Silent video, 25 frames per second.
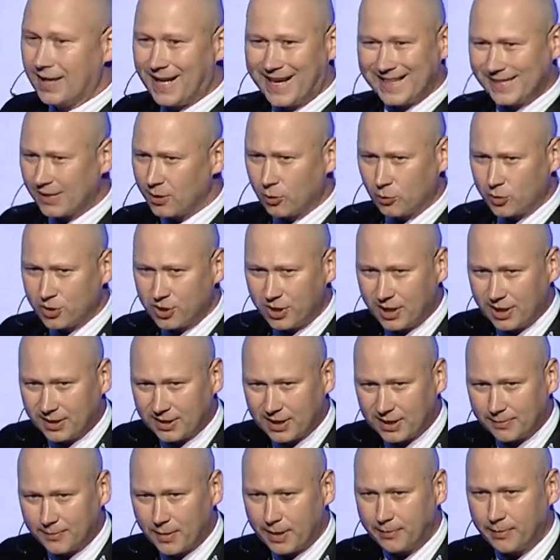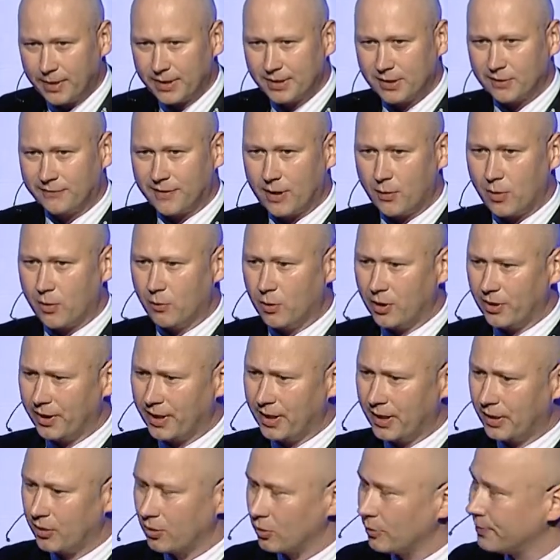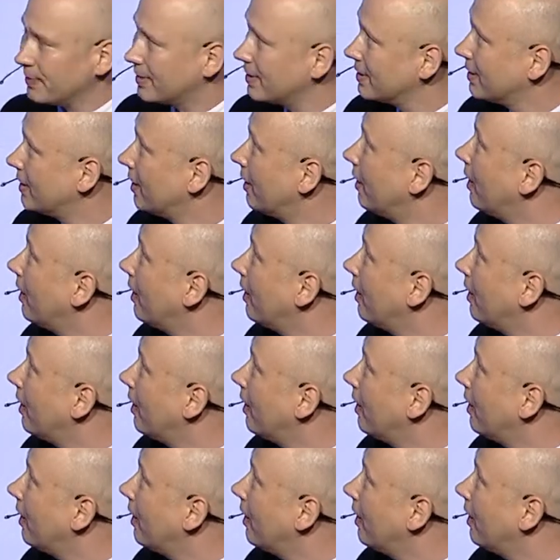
associated members of our working groups.